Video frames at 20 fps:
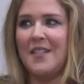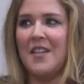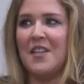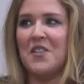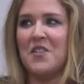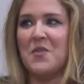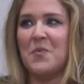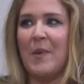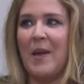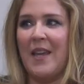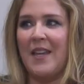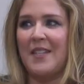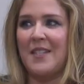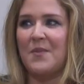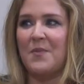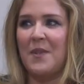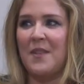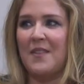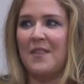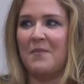to touch
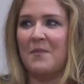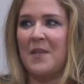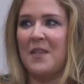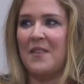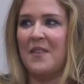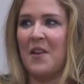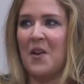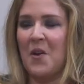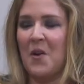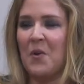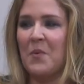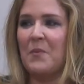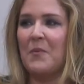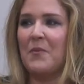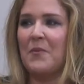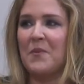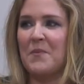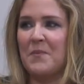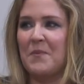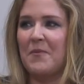base with
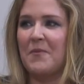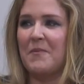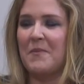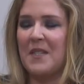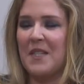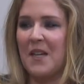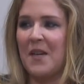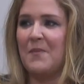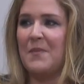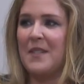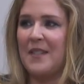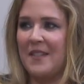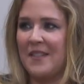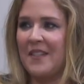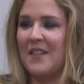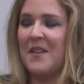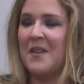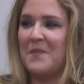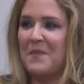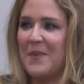home from time to
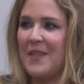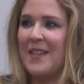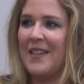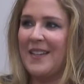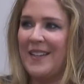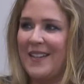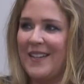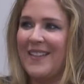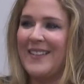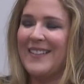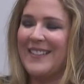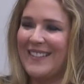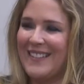time. Yeah.